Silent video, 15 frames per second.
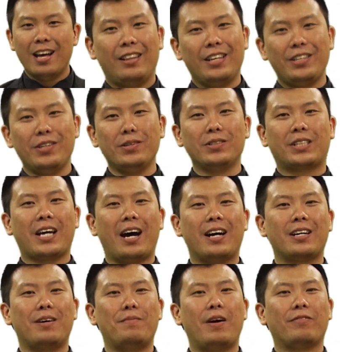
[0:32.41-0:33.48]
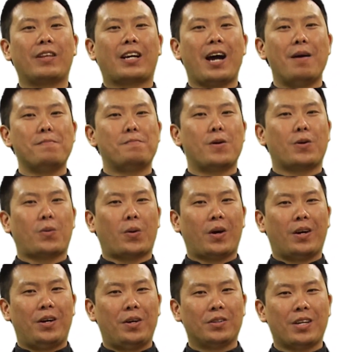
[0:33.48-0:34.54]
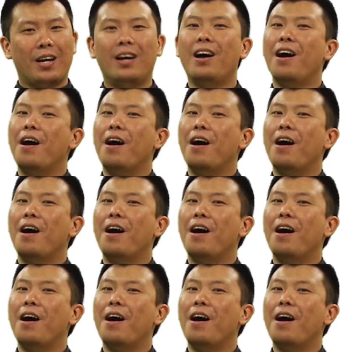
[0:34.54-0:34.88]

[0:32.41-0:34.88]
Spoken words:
the used condom of the comic book world,